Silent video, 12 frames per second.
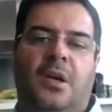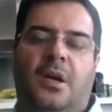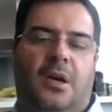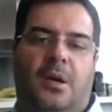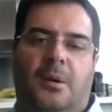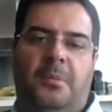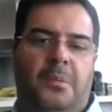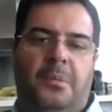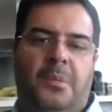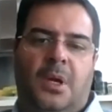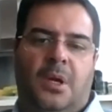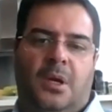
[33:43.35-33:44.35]

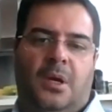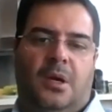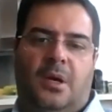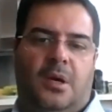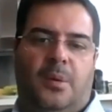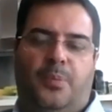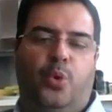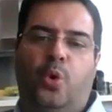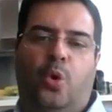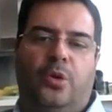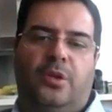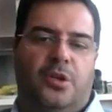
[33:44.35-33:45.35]

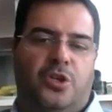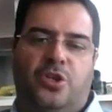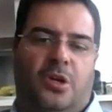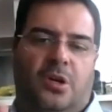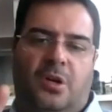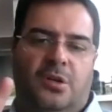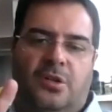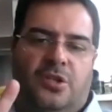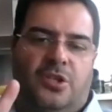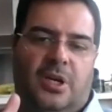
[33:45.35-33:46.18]
bureau de change,